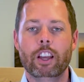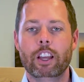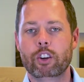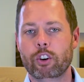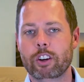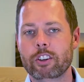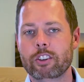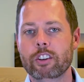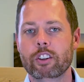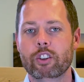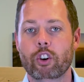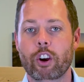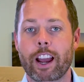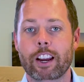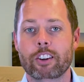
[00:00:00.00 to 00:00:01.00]
Traditional
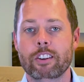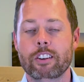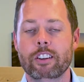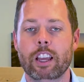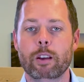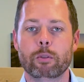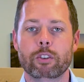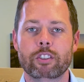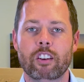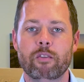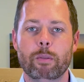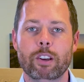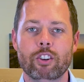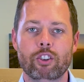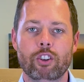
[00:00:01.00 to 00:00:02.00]
traction tables have
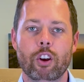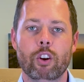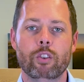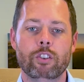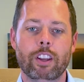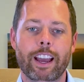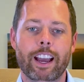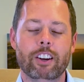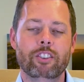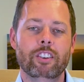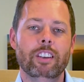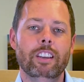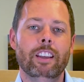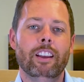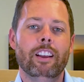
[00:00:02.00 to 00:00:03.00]
been shown to
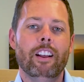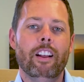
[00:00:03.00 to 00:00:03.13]
actually,